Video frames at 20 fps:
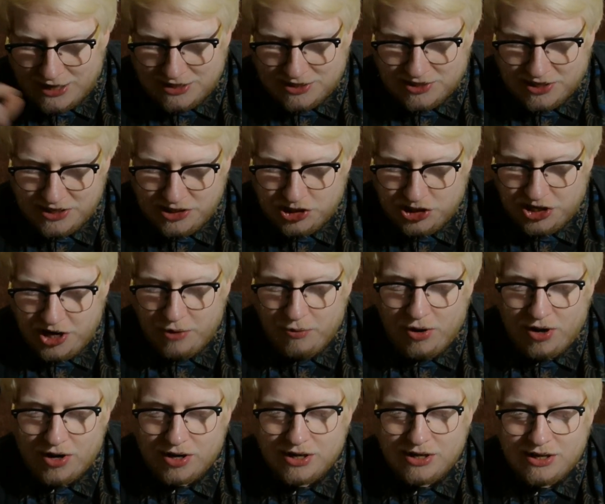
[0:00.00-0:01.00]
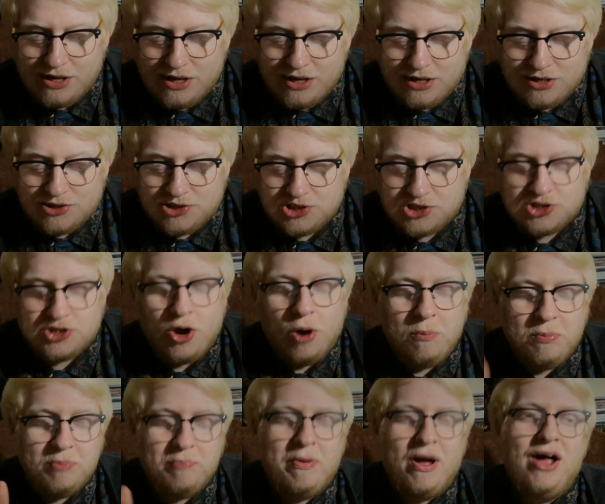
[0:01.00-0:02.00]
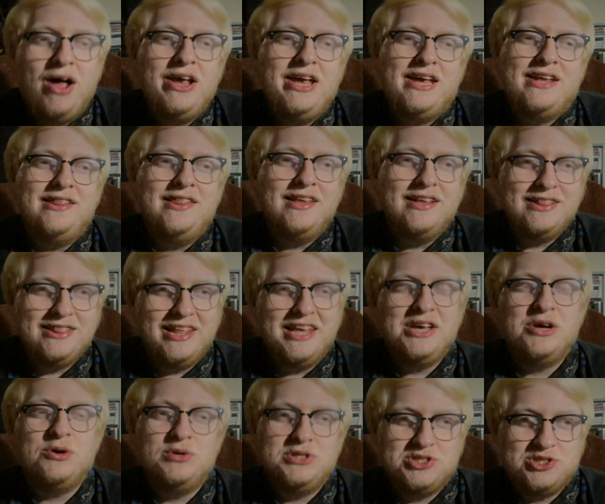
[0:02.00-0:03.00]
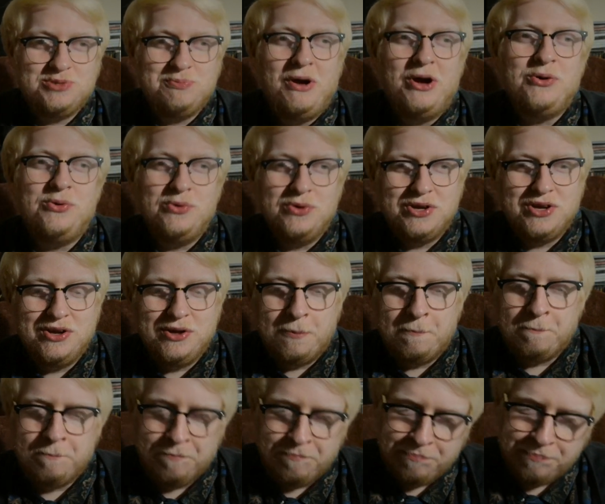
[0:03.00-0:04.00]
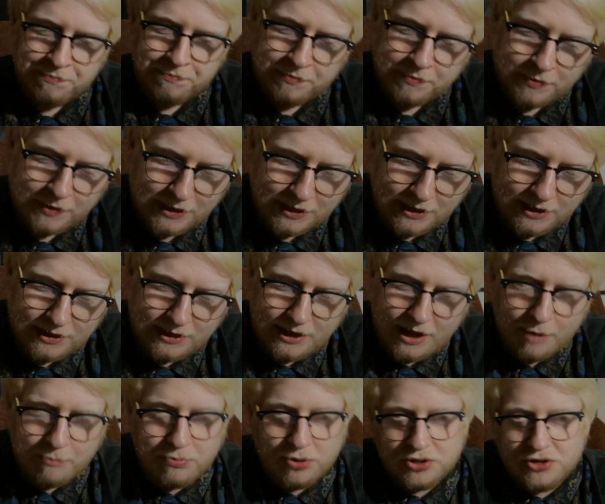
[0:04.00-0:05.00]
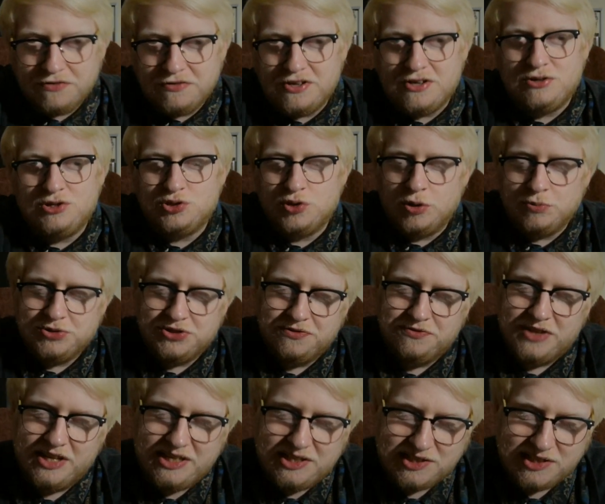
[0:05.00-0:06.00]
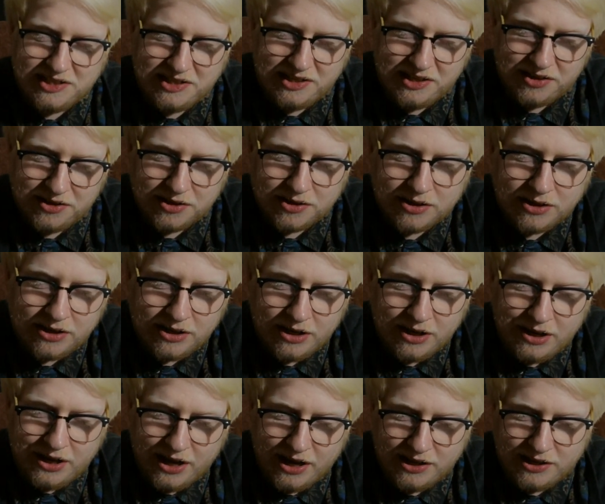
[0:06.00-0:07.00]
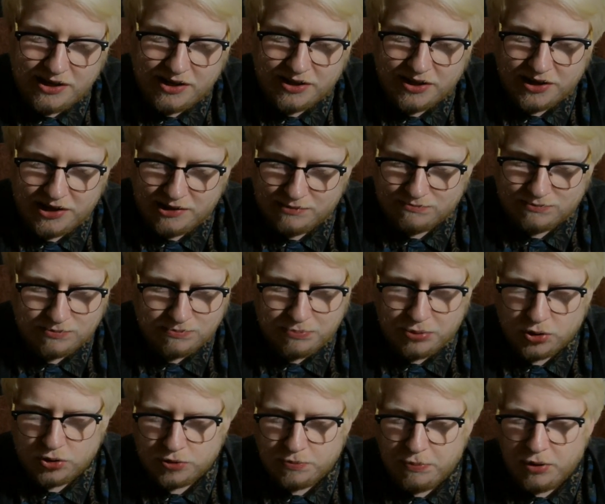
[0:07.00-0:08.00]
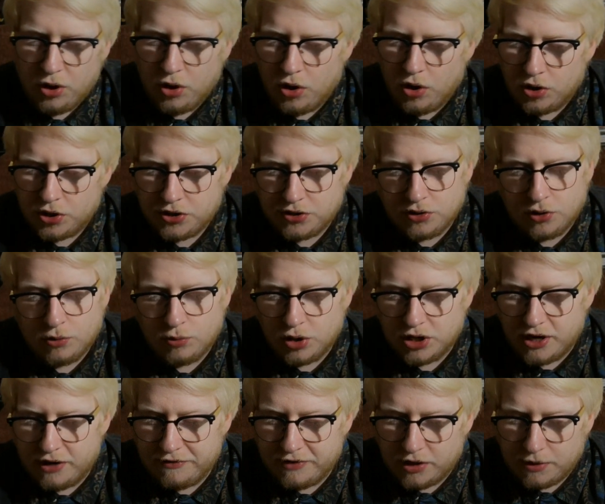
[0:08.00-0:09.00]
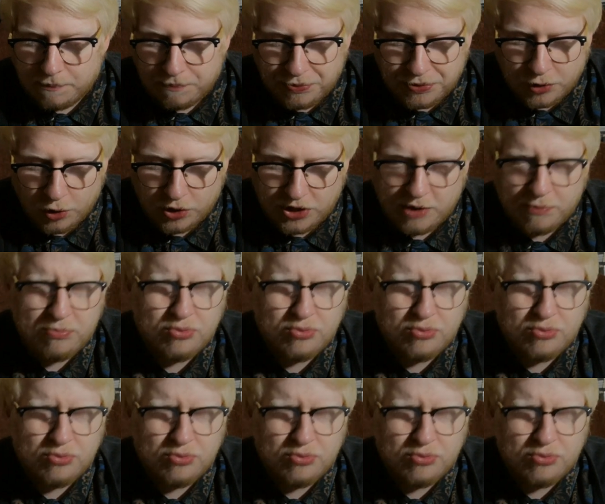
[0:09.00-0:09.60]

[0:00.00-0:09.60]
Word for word: it's like, do you know what? Stop buying liquid smoke and put a few drops of this in your like pulled pork or whatever, or your